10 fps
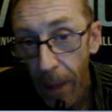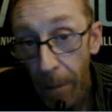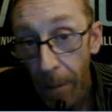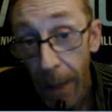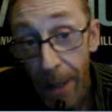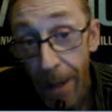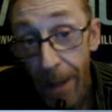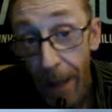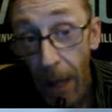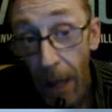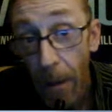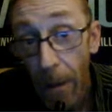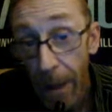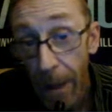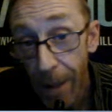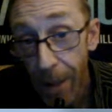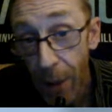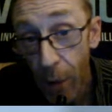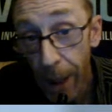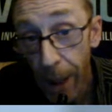present in this
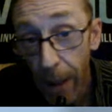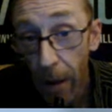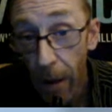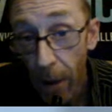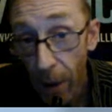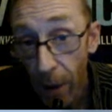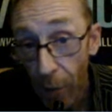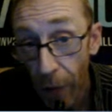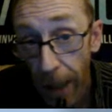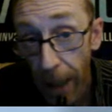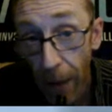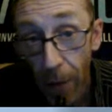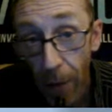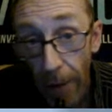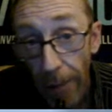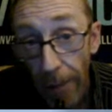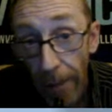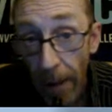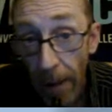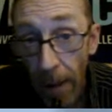image looking at us right now,
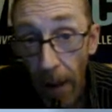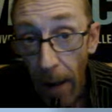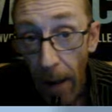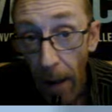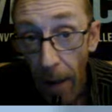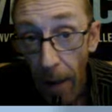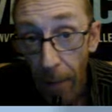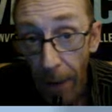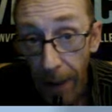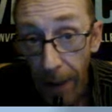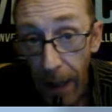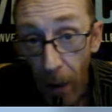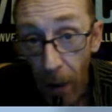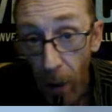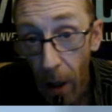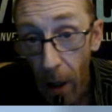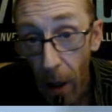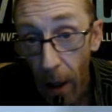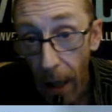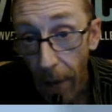but they take a
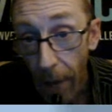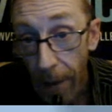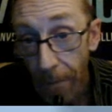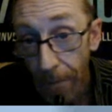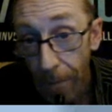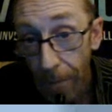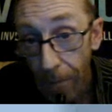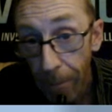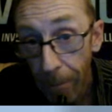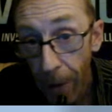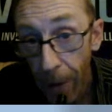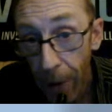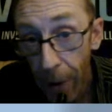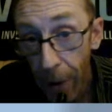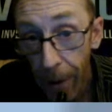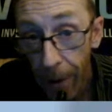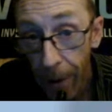lot of highlighting to do.